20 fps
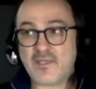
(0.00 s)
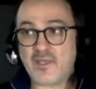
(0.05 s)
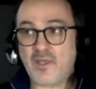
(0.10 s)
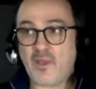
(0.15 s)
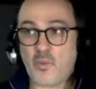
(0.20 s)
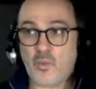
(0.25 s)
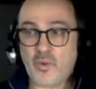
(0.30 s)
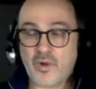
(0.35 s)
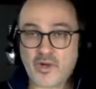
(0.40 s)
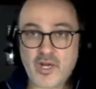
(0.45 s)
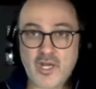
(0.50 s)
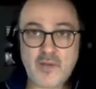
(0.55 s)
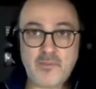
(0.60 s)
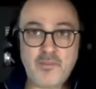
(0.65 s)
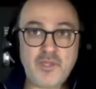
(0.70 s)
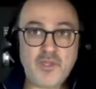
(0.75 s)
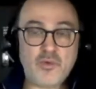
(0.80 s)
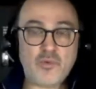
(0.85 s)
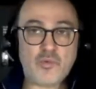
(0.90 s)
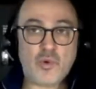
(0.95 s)
we're going to
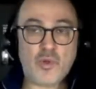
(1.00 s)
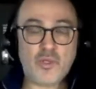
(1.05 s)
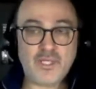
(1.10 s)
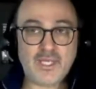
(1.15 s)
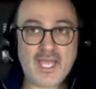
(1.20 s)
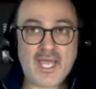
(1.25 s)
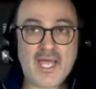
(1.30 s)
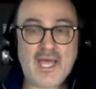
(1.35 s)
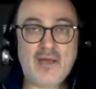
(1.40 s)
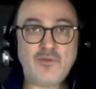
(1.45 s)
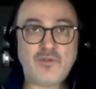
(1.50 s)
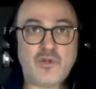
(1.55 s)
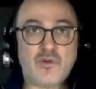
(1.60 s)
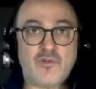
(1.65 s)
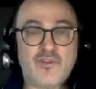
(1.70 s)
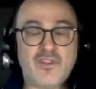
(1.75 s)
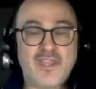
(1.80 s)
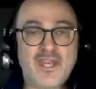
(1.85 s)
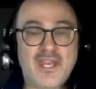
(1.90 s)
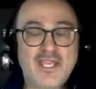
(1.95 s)
be rolling out
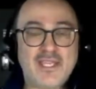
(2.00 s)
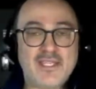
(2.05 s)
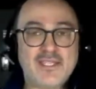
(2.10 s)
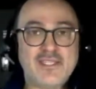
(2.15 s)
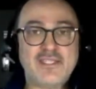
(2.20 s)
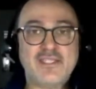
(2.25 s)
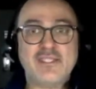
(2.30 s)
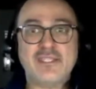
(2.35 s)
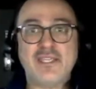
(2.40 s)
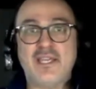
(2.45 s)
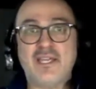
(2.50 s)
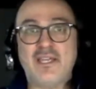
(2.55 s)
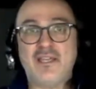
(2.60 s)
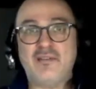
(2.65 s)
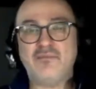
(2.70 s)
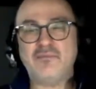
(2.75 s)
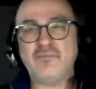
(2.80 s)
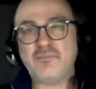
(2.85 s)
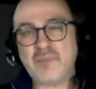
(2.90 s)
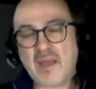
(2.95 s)
over the next, I
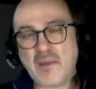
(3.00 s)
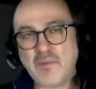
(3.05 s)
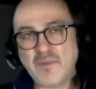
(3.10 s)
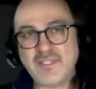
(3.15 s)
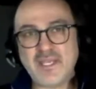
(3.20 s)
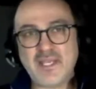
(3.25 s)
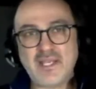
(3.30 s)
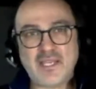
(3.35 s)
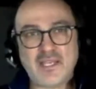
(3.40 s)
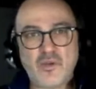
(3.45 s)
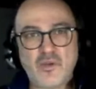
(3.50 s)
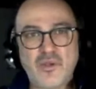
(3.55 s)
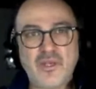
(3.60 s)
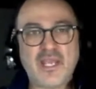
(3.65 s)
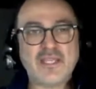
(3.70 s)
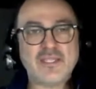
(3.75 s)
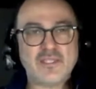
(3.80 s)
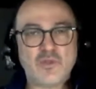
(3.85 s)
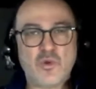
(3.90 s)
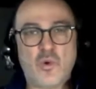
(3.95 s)
would say, like,
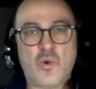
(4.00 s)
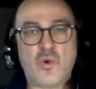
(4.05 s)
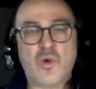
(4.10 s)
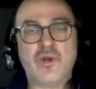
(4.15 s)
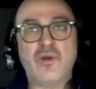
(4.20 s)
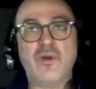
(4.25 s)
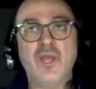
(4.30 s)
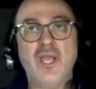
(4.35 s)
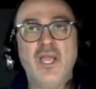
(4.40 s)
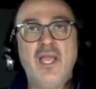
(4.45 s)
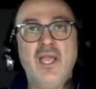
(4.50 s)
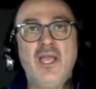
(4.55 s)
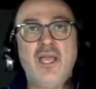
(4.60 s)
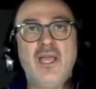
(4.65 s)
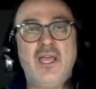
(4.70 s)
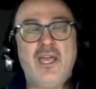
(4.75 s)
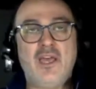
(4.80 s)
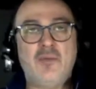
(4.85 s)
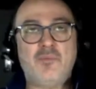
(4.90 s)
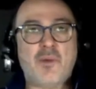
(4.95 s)
next quarter,
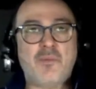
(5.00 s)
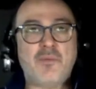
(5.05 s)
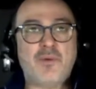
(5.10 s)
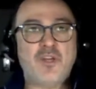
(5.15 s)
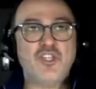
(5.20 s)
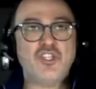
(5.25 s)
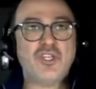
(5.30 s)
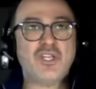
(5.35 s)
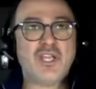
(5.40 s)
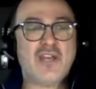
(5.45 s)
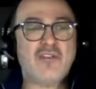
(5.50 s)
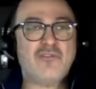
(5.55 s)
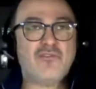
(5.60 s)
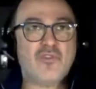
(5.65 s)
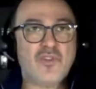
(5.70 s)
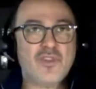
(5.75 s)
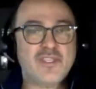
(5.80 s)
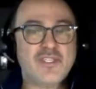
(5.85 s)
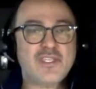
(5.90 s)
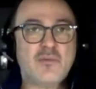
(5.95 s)
preparation kind of
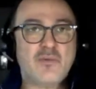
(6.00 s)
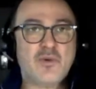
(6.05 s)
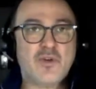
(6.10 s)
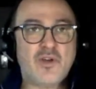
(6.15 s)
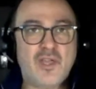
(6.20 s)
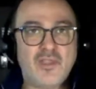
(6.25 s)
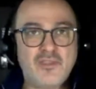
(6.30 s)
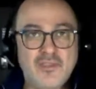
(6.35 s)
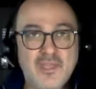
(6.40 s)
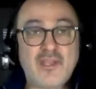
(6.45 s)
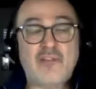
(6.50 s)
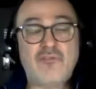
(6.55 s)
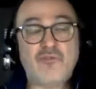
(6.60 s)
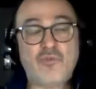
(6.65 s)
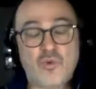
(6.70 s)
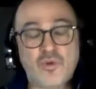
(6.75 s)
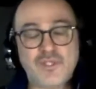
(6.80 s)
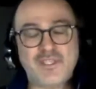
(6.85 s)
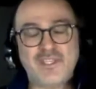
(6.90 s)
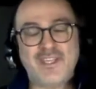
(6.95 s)
for the summer, and then of
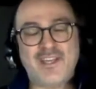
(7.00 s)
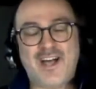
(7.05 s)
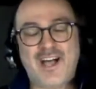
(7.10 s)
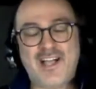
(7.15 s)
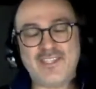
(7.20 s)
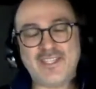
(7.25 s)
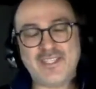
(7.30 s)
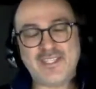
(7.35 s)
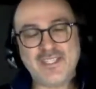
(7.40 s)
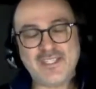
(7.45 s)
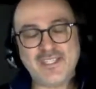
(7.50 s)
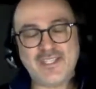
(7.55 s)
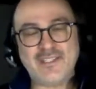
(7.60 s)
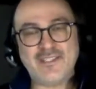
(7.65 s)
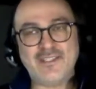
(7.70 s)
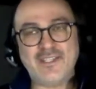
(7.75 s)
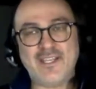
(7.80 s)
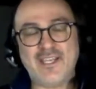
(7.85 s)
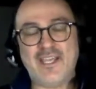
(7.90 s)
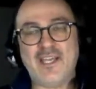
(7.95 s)
course the holiday
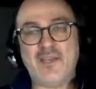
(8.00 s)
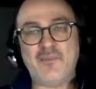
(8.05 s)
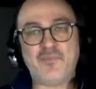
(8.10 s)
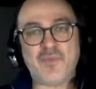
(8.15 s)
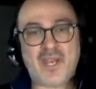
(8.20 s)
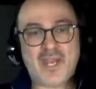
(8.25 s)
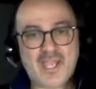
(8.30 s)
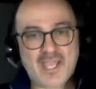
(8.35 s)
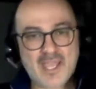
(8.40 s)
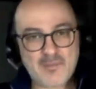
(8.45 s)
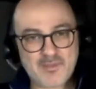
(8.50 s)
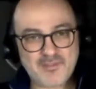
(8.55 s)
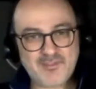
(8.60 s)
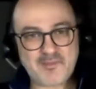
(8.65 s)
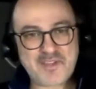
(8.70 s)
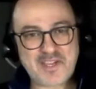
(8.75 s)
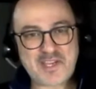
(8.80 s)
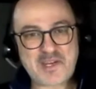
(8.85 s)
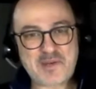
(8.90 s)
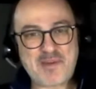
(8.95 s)
season. And I can't believe I'm
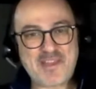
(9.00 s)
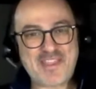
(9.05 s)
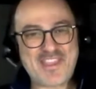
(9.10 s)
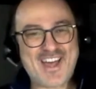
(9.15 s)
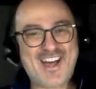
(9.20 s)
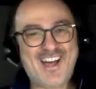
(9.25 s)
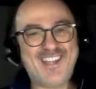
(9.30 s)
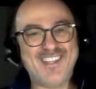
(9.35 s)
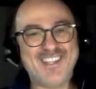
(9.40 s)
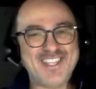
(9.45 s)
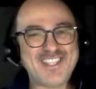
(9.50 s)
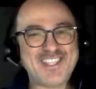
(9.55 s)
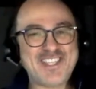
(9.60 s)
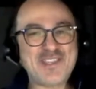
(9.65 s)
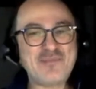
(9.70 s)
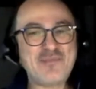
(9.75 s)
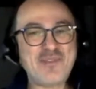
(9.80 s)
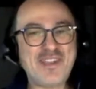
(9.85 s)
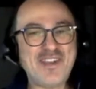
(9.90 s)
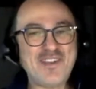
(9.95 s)
talking about the holidays at
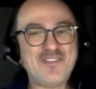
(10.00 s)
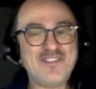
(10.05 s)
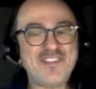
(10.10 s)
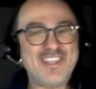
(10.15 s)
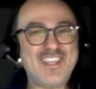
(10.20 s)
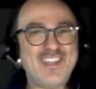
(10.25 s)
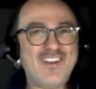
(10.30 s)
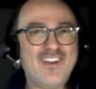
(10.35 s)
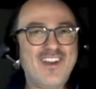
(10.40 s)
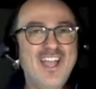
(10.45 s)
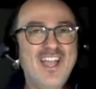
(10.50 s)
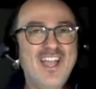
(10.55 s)
the beginning of the year.